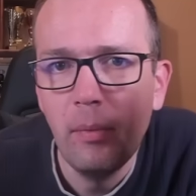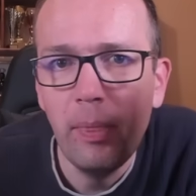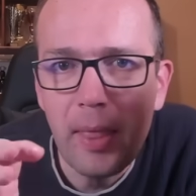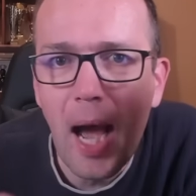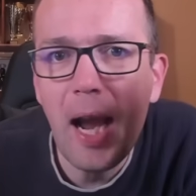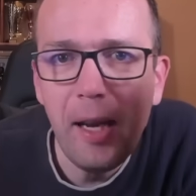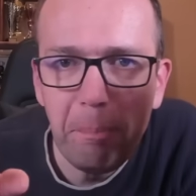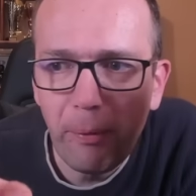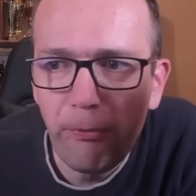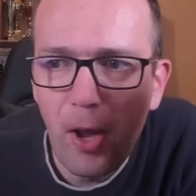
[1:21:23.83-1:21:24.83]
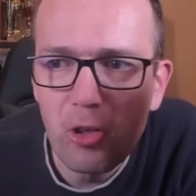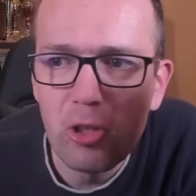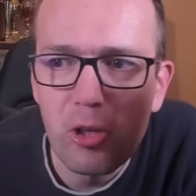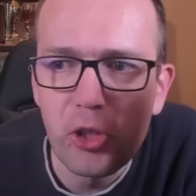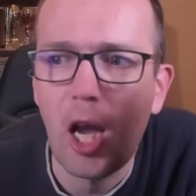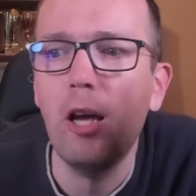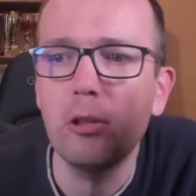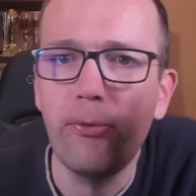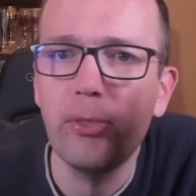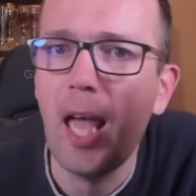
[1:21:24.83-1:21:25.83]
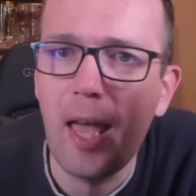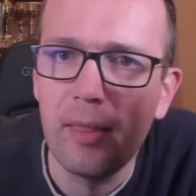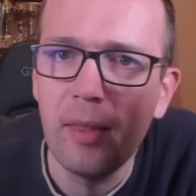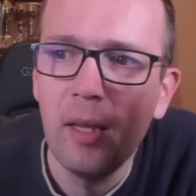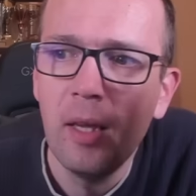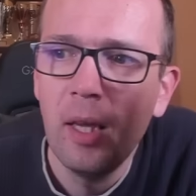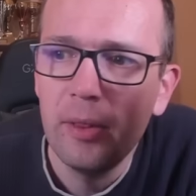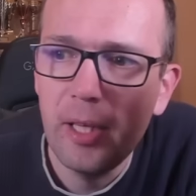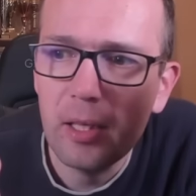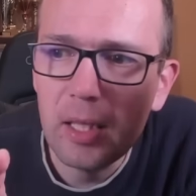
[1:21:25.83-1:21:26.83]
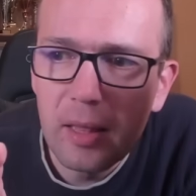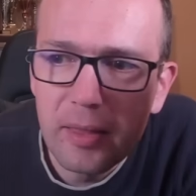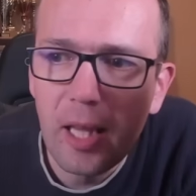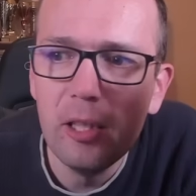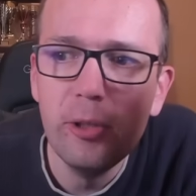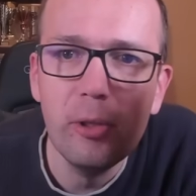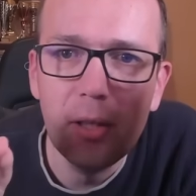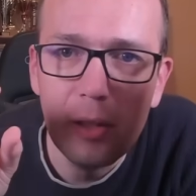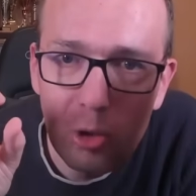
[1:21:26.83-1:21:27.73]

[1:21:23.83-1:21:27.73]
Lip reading: 9 professionals out of 10, they're going to tell you